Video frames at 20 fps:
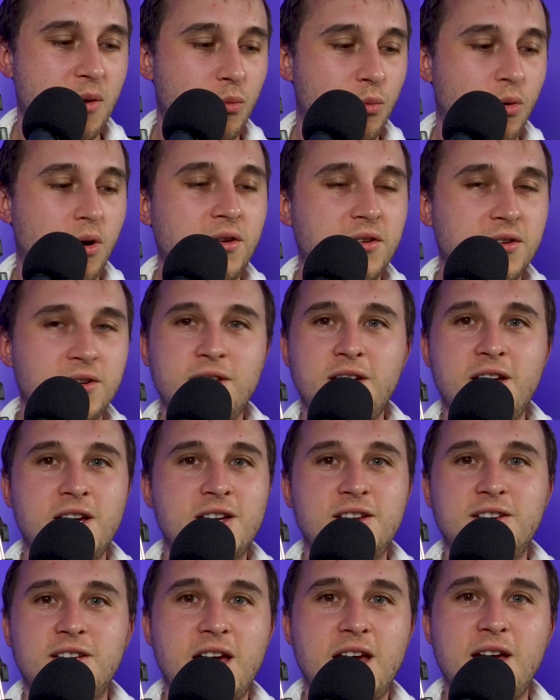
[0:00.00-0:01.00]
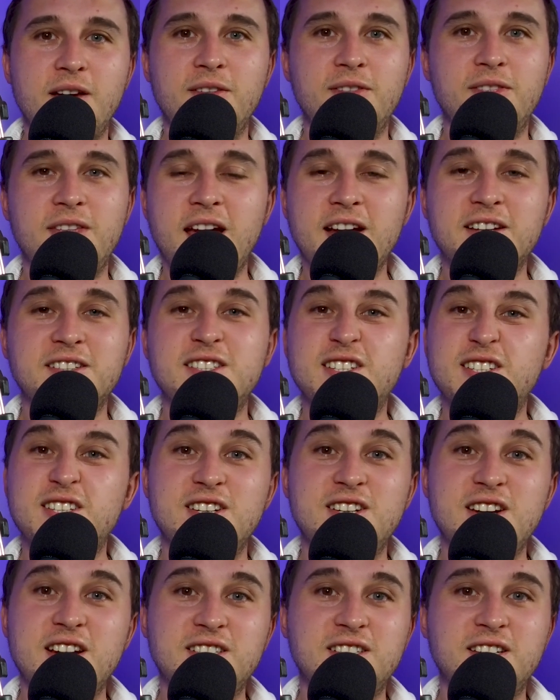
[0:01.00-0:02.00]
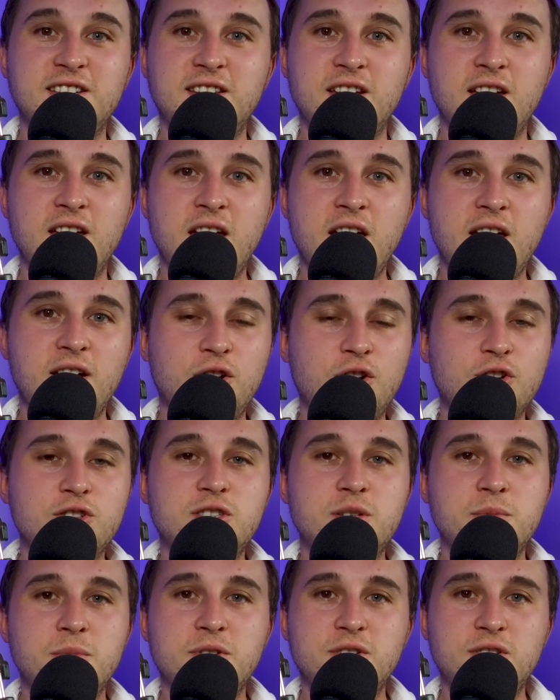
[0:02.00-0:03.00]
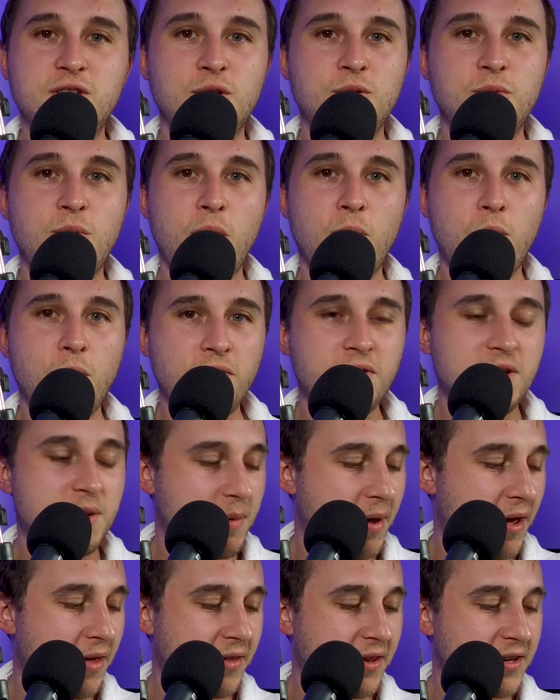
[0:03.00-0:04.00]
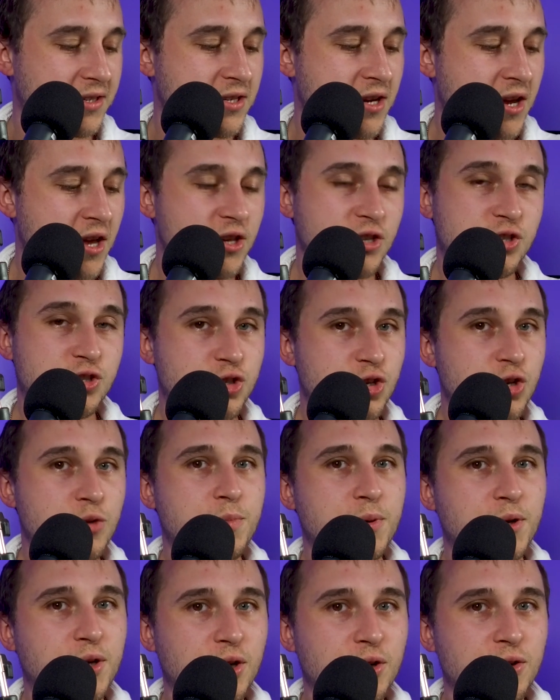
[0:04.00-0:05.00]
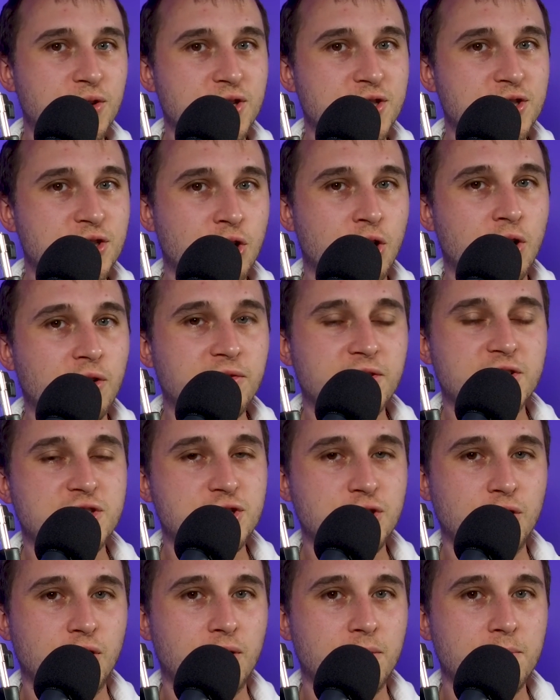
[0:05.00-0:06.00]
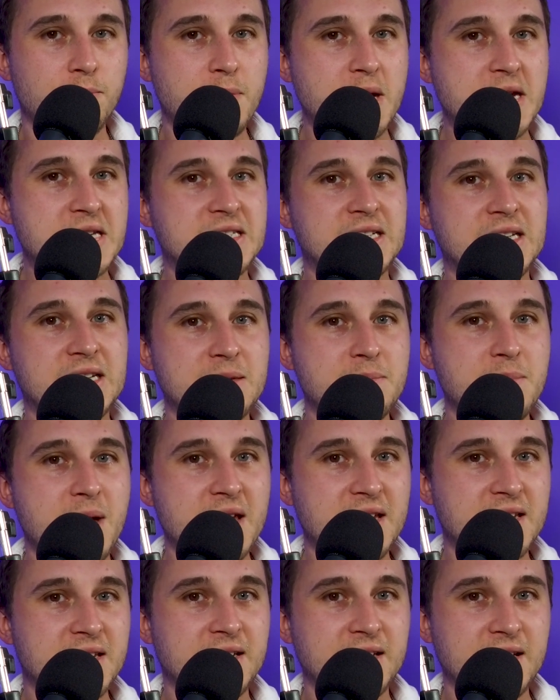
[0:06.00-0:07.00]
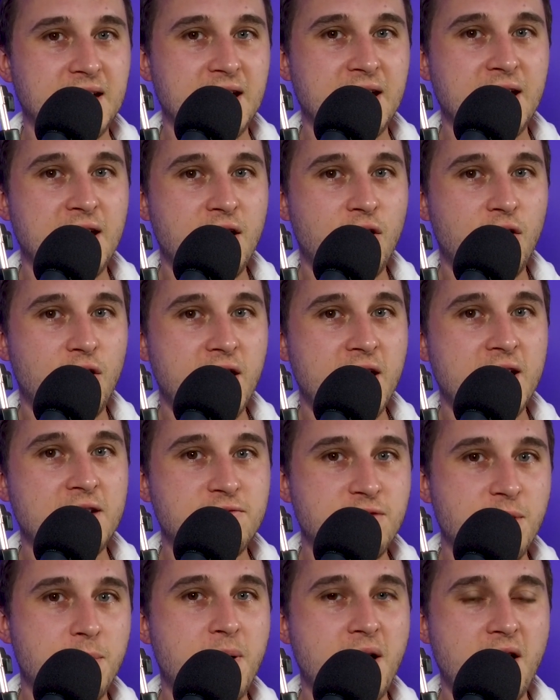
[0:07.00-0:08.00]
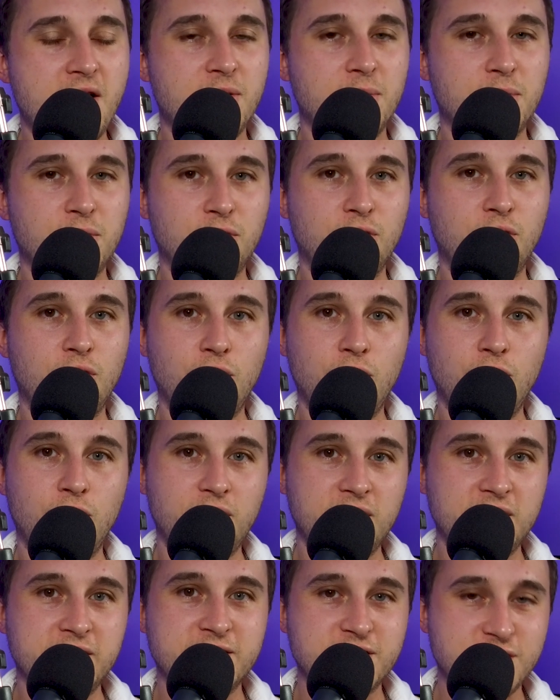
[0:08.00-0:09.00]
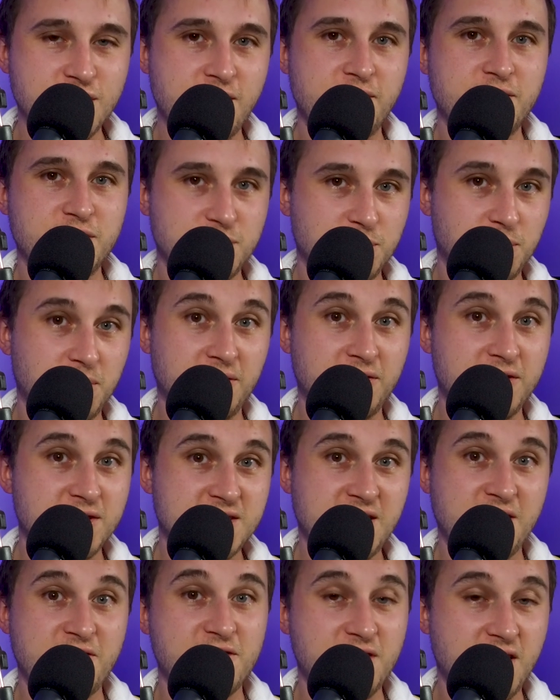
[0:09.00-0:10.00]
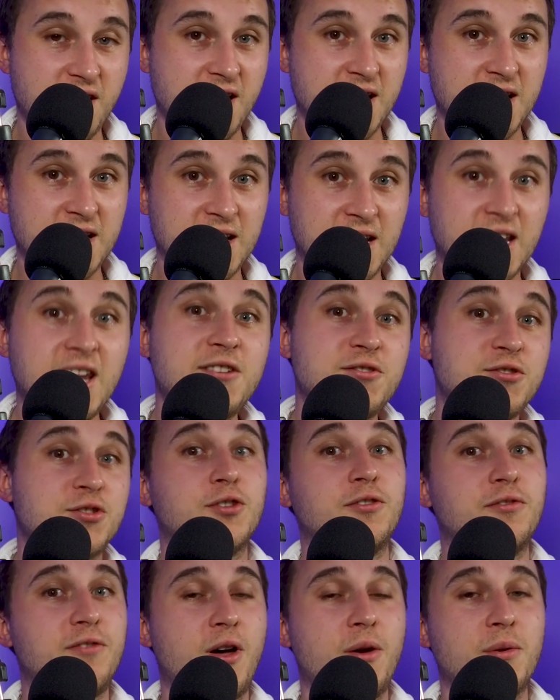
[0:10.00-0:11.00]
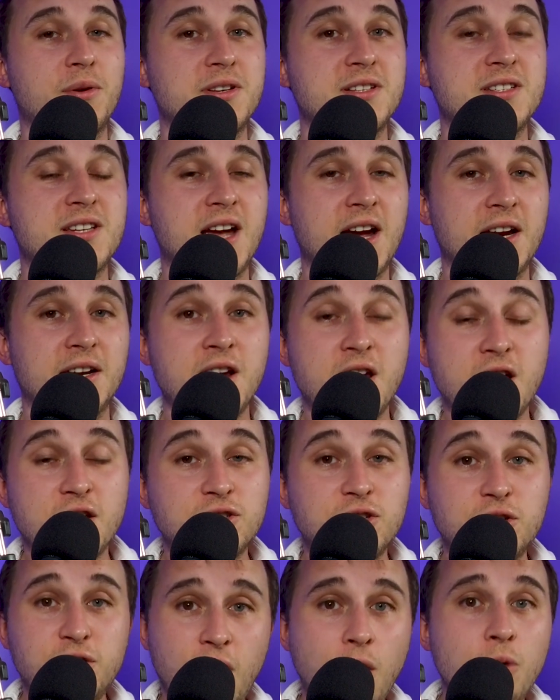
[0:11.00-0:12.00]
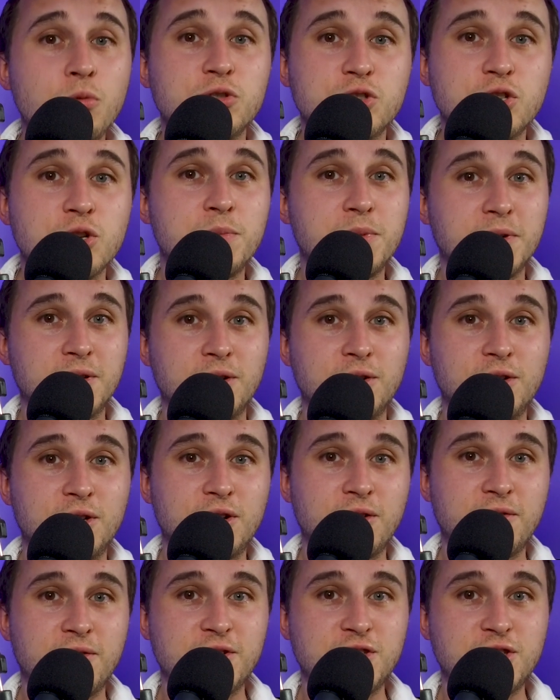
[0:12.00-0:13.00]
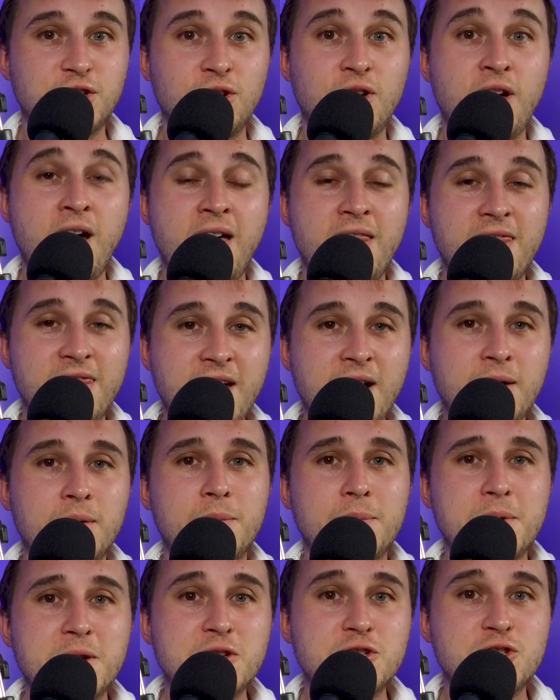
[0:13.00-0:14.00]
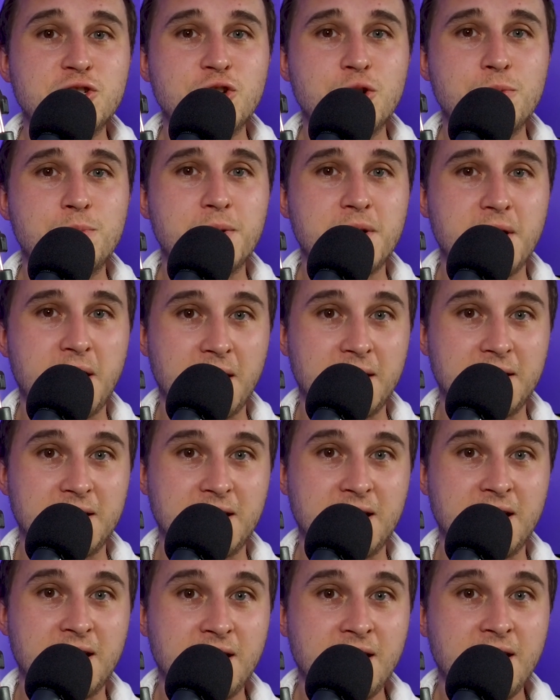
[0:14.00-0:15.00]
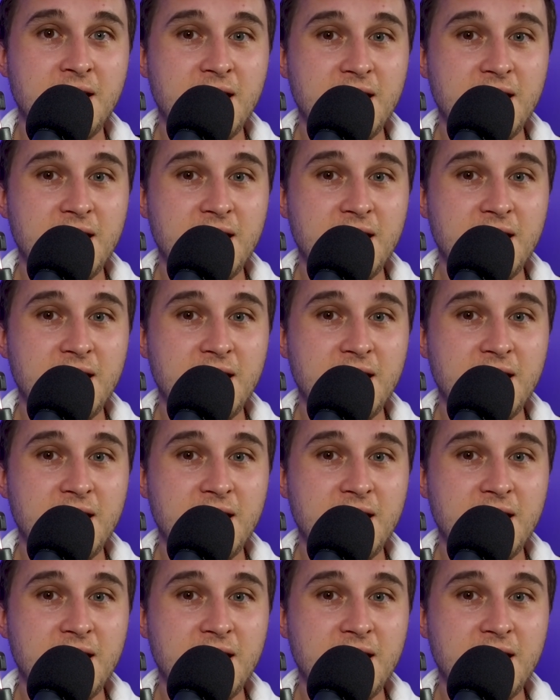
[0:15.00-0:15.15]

And they actually suggested that customers who were worried about this super glue this cover shut, basically making it irreparable or inserviceable if there's ever a electrical fault inside. So don't super glue the cover shut. That would be a stupid idea.